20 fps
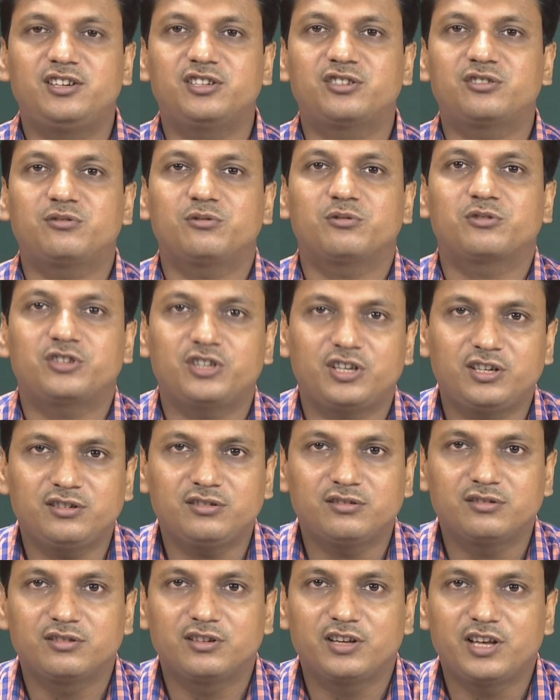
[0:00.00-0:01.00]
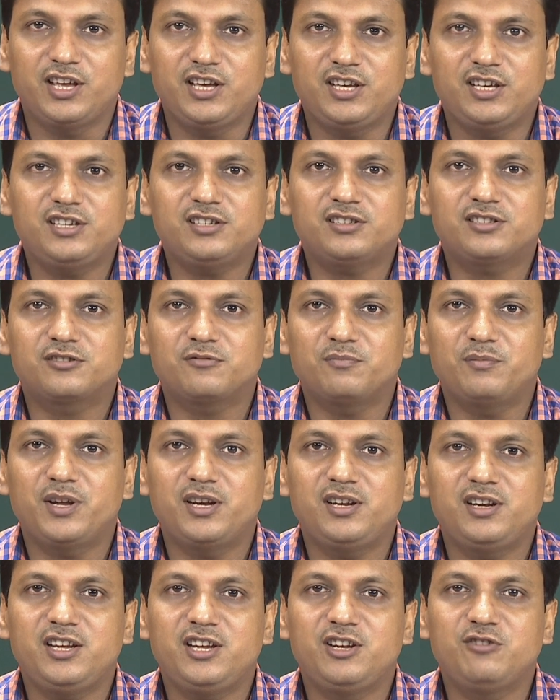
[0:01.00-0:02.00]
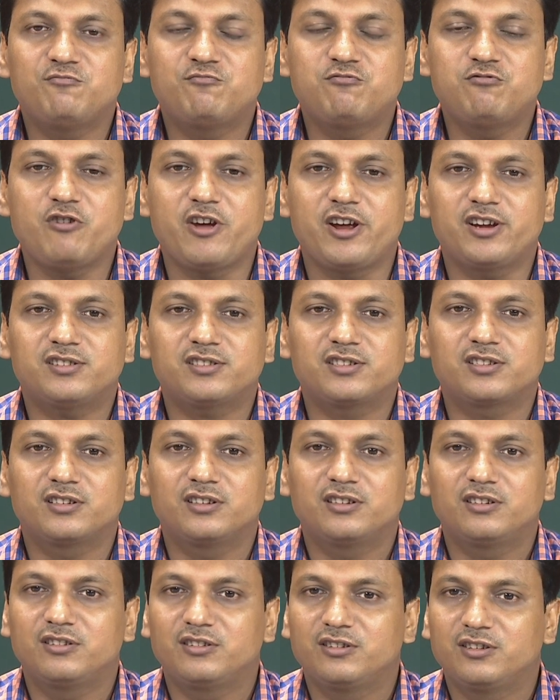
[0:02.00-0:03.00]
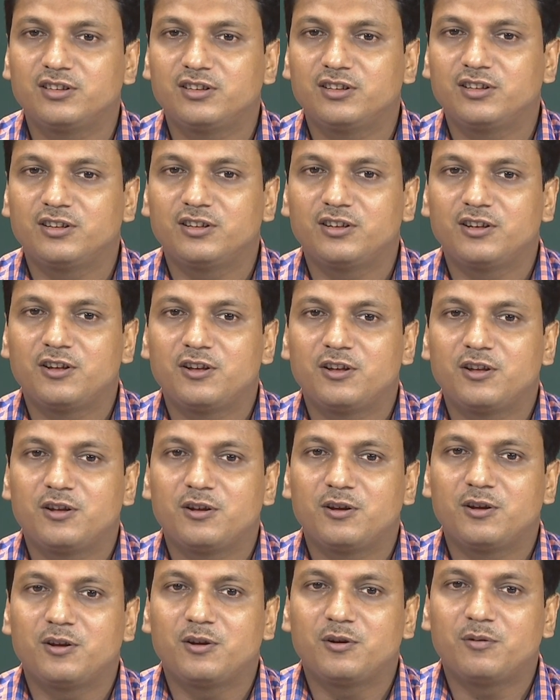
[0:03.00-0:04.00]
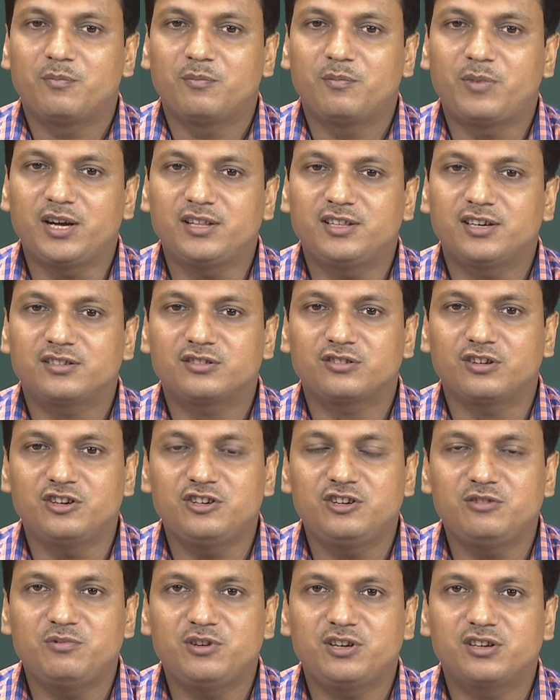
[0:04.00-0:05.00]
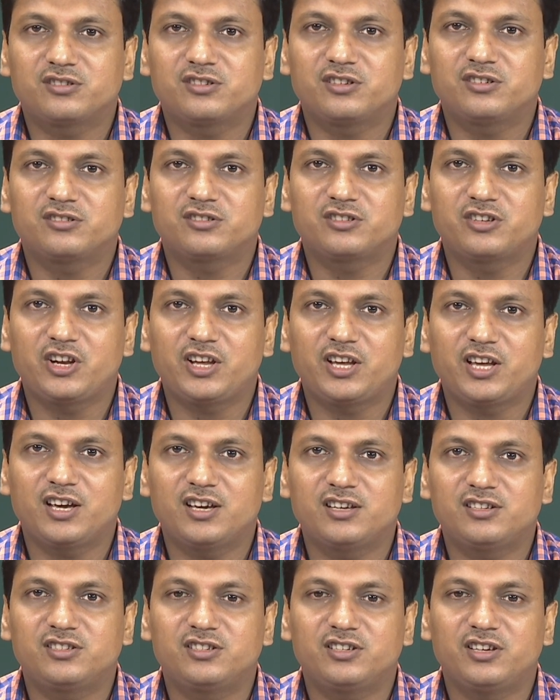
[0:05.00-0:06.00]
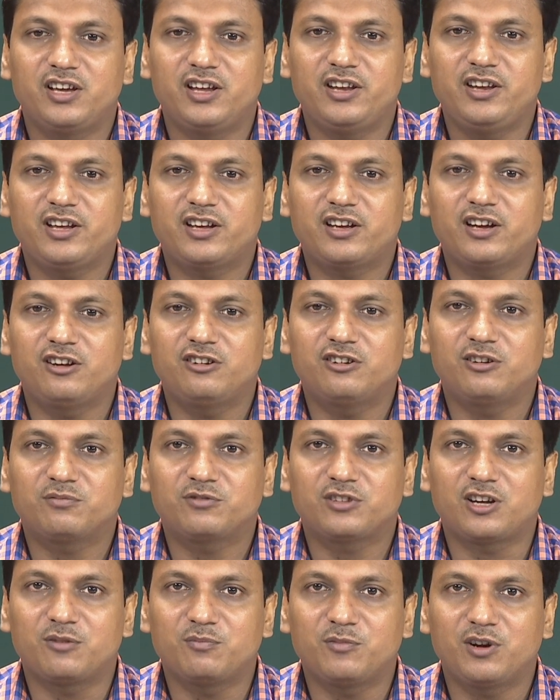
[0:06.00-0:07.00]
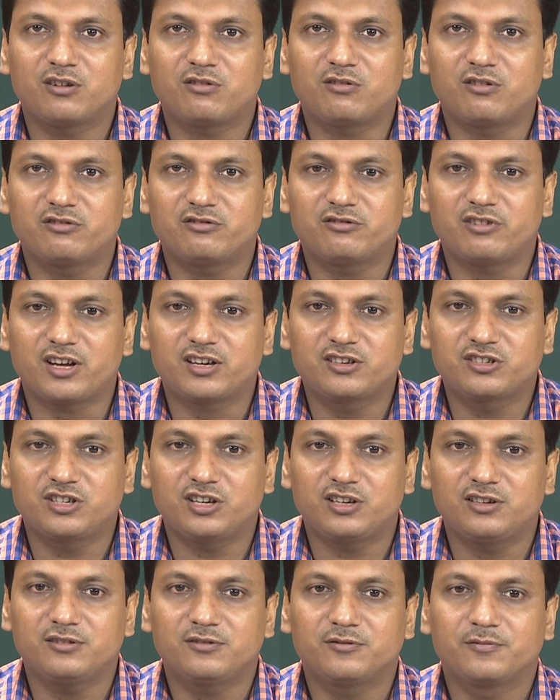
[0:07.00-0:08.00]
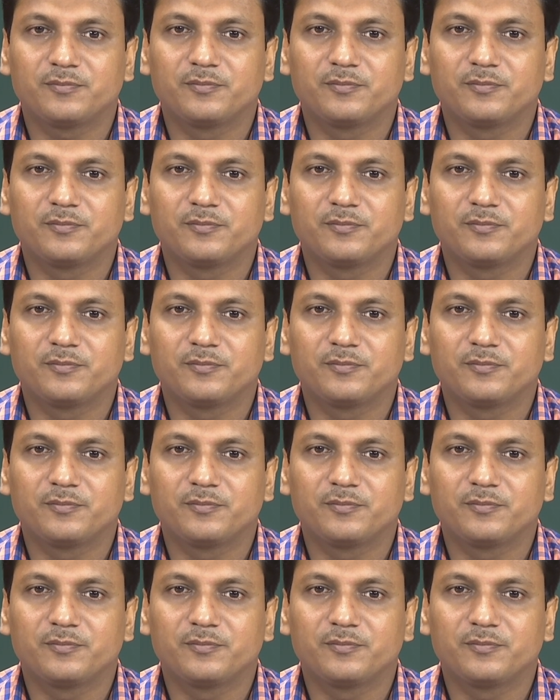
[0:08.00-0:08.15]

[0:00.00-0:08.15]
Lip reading: distortion is mainly influenced by the solidification, shrinkage, any kind of thermal contraction,